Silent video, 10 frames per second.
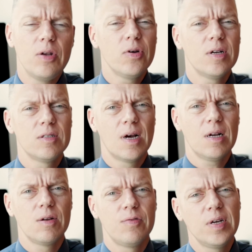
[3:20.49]
then you can
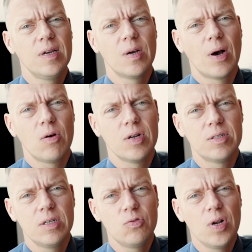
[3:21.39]
start thinking about,
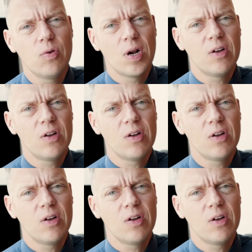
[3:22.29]
is this really